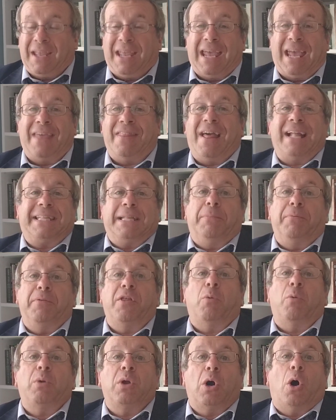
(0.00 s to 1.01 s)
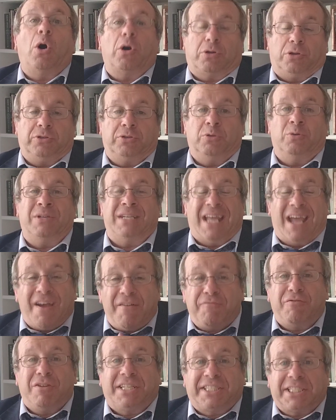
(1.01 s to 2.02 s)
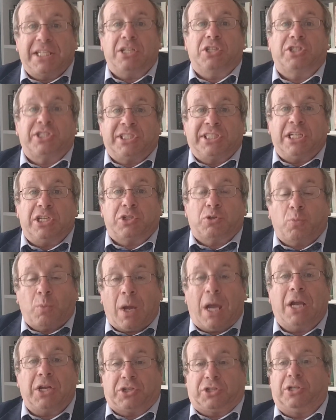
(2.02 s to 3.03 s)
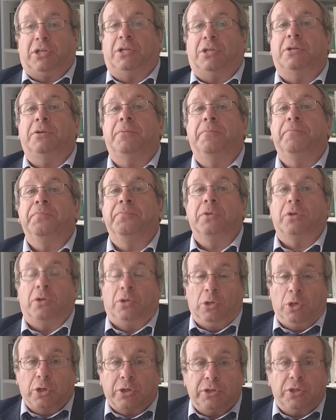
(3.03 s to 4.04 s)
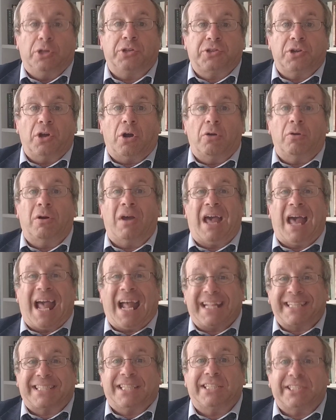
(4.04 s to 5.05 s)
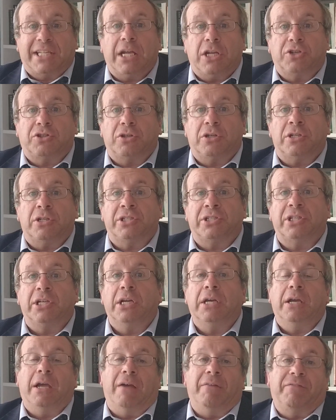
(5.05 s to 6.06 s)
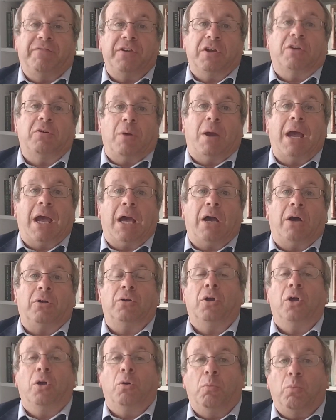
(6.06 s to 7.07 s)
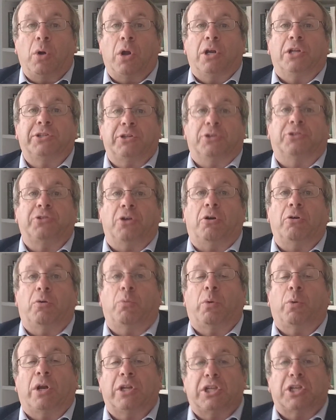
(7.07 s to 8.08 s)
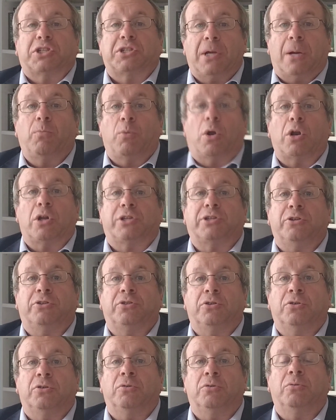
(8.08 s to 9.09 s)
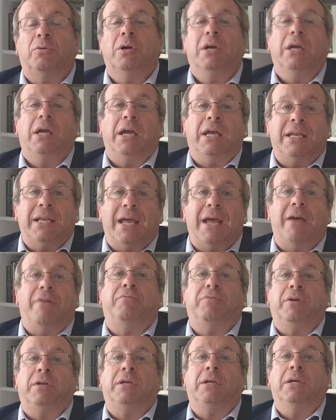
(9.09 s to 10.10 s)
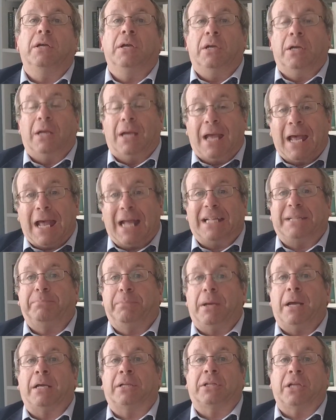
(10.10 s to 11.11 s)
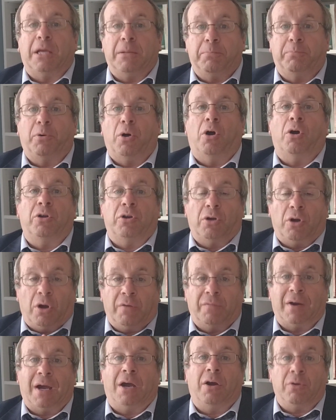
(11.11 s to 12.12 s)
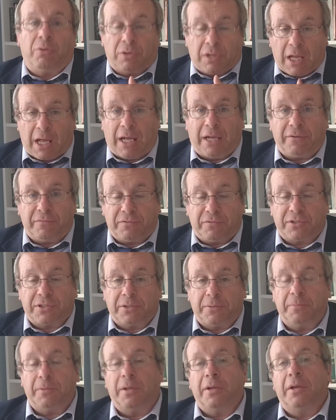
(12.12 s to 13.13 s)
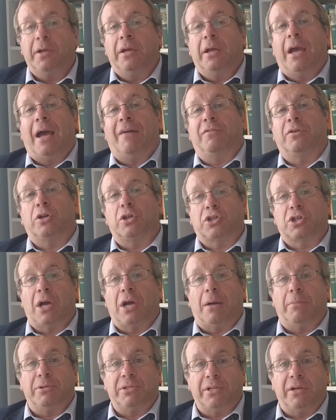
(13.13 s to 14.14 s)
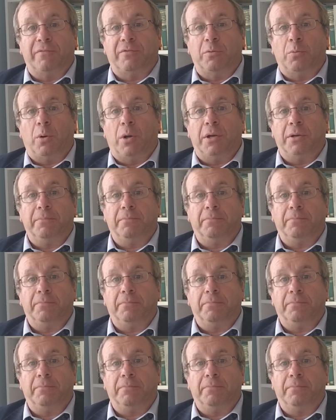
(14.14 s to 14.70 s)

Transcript: And that's something that we all could do in every situation. Look in the Torah, ask the sages, and figure out what is the Torah, what does Hashem want us to do in every aspect and part of our lives. Have a good Shabbos, everyone.